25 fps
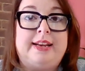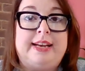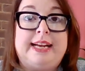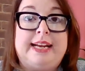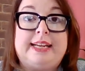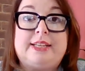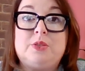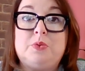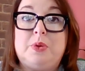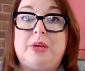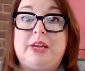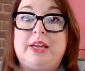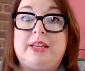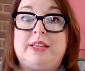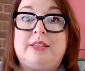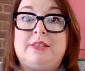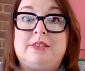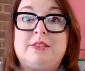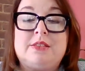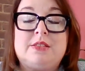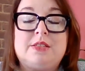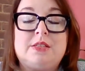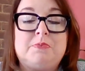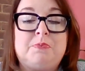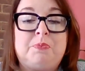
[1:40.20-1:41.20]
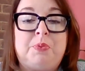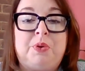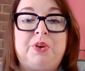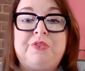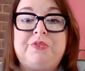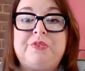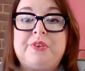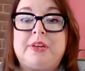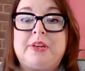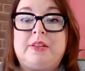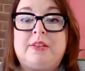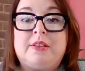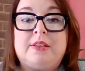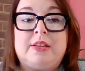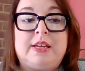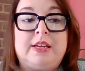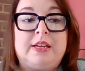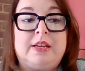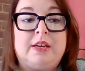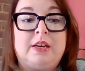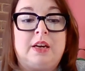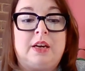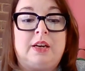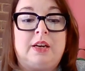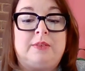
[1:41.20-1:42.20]
next week is
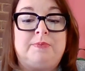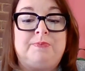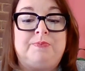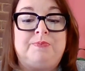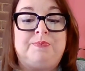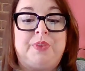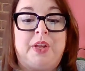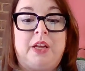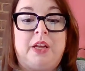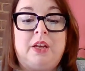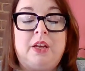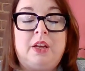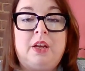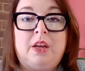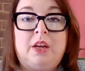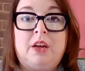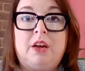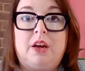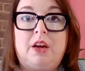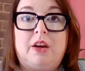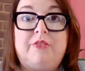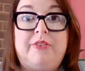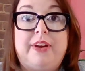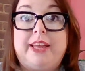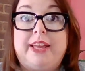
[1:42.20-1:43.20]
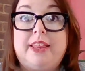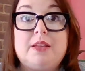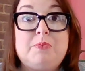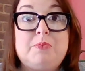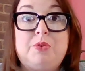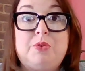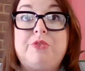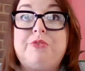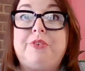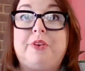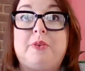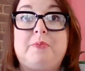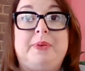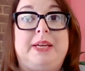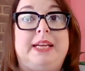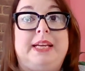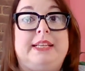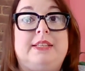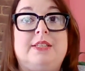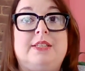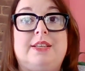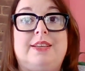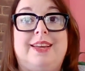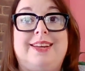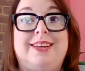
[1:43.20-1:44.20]
perfectly available for
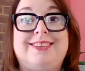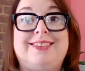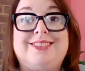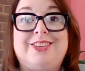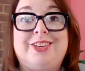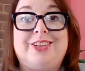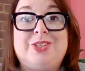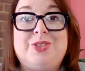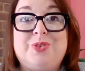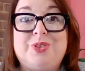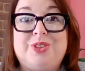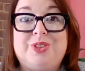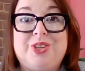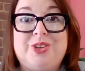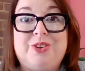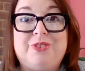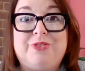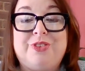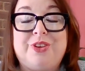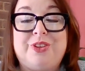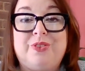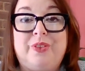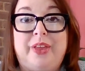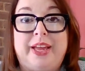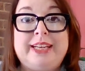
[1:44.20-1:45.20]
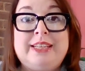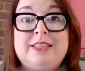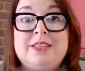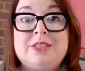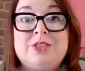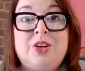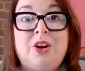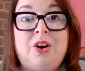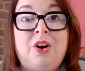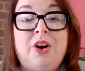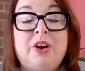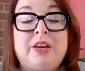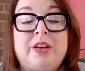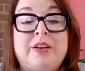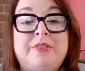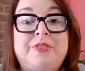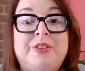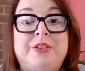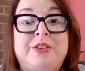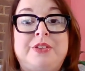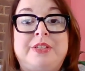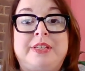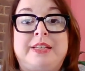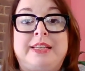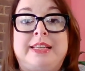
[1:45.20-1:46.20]
me to get in touch with you if you'd like to talk, if
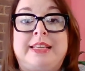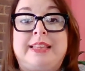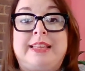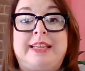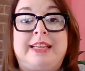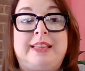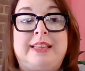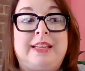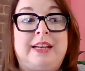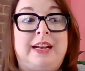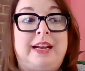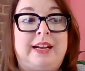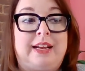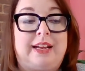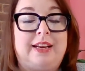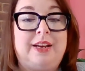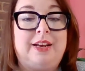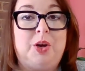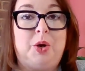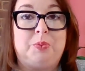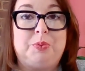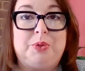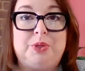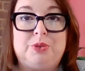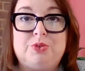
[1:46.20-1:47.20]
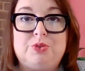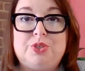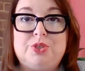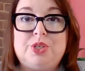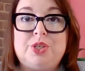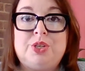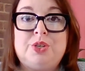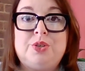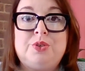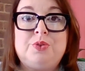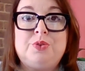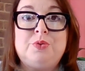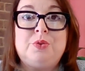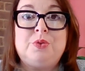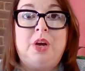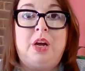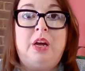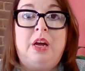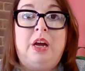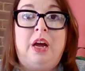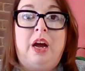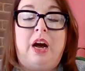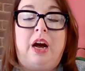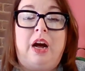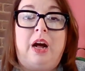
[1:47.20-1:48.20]
there's anything that I can help you do,
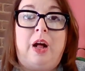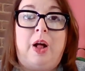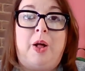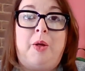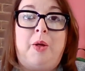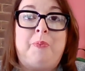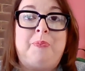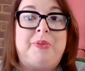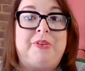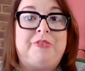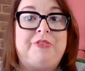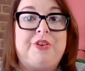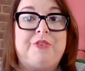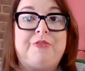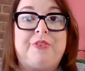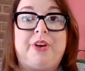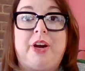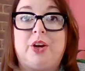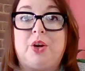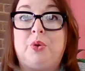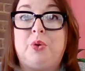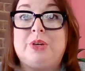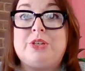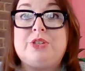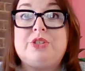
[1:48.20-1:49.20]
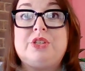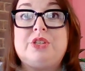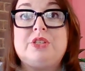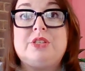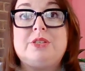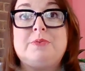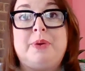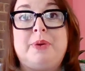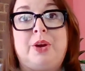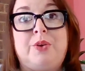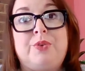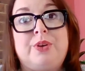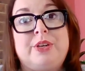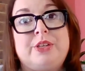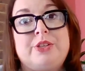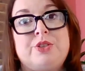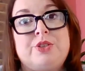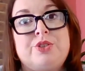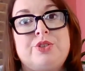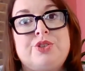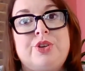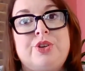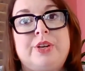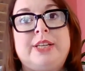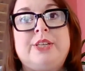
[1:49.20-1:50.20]
if you've got questions about
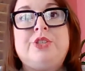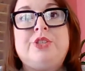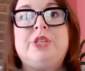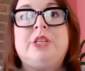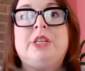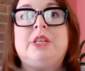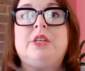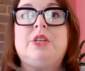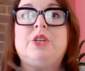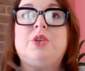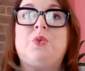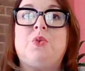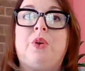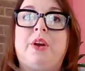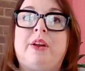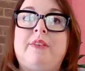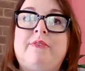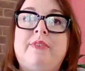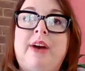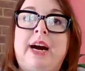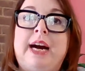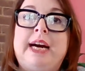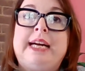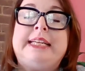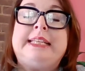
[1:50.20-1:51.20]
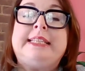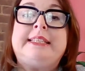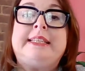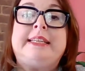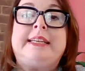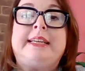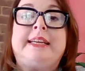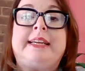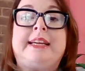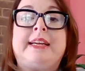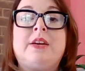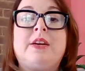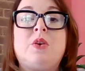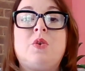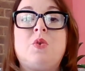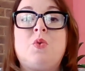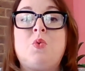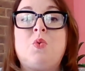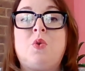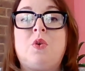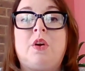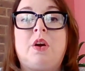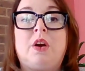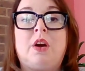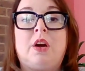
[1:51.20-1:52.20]
registration or advising
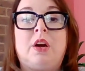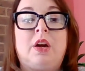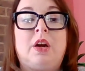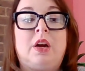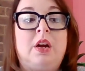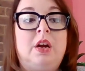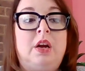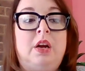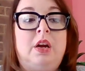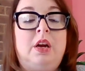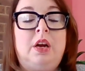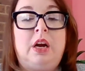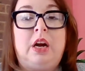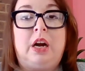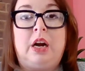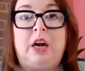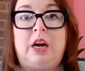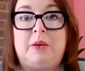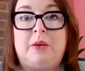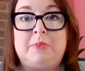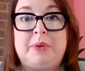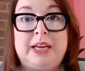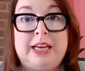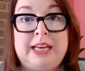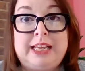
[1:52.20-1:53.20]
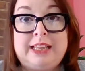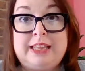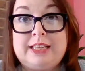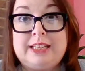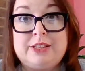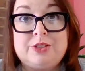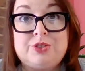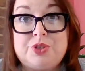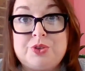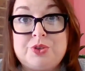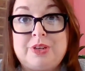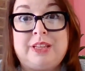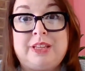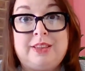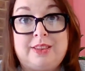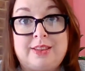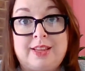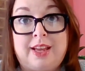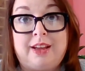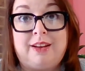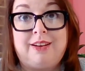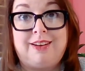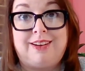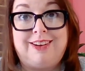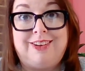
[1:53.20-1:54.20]
or anything that you can
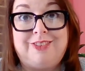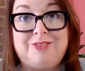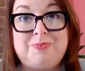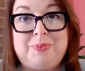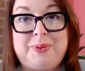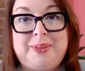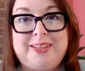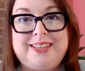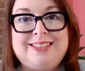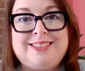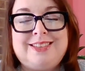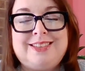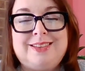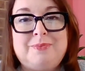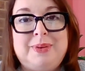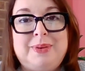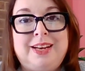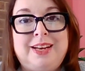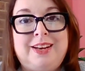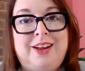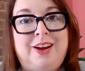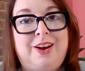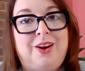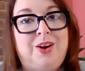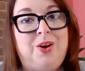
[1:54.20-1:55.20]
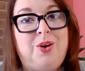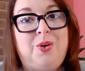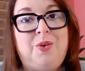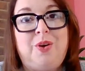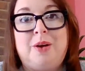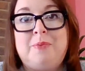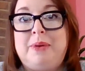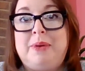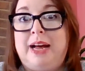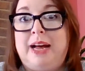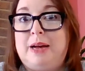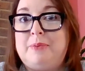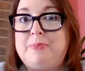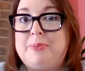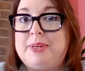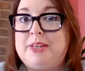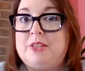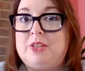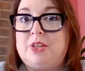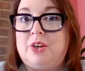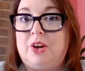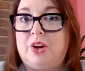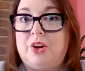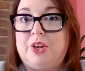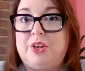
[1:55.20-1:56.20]
think of. Please let me know. I'm happy
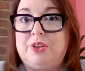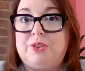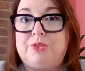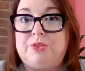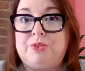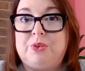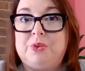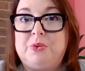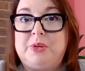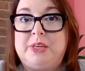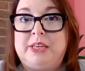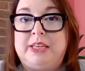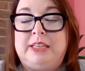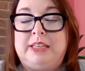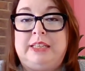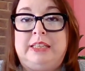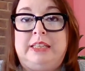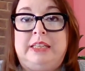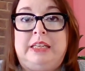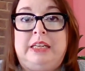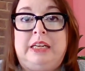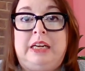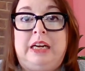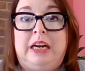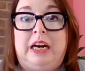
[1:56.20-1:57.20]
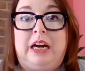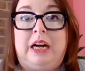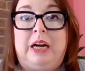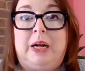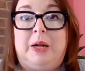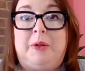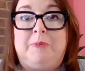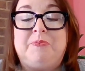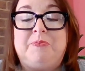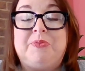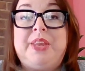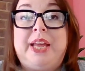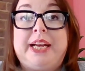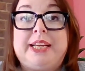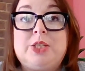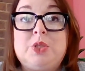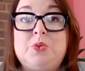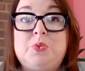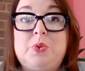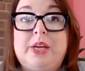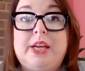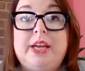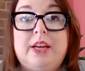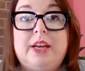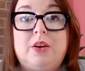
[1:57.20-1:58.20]
to talk you through it.
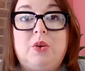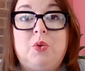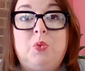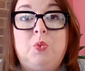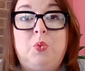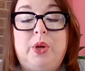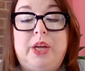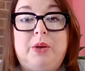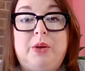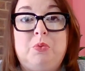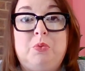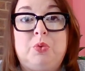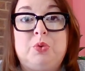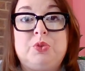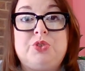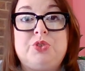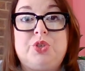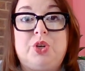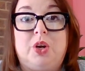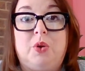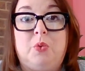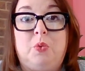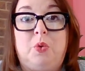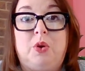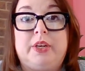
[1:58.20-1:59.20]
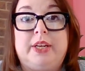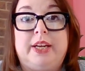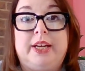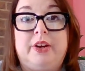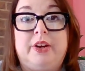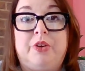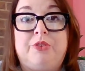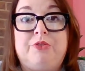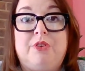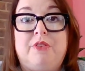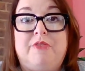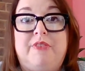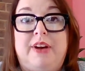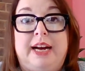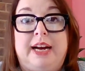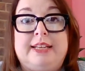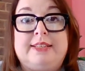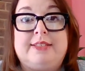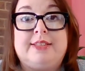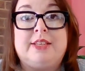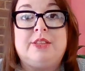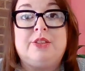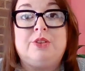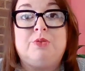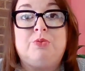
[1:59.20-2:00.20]
Next week, we will start working on
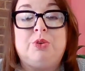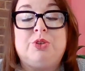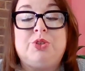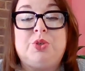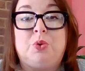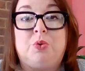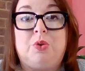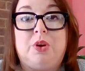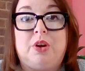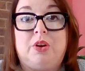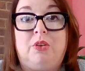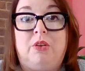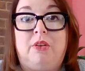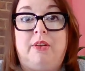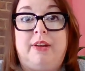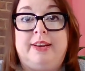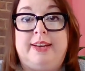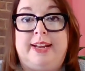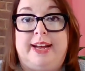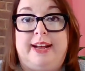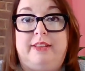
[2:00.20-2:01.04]
revising the rhetorical